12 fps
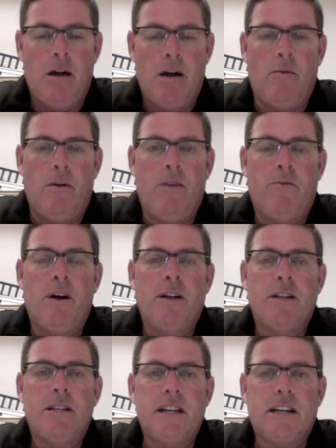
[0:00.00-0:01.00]

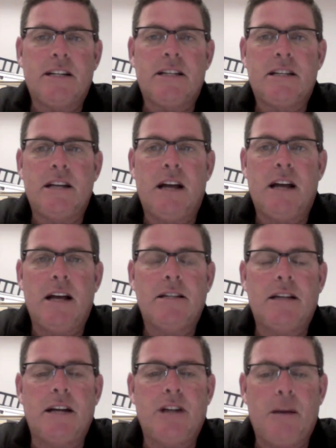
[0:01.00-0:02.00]
won 6
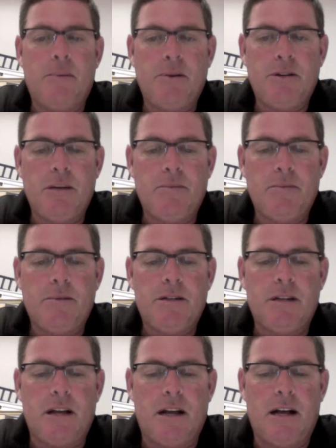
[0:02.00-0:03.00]
state championships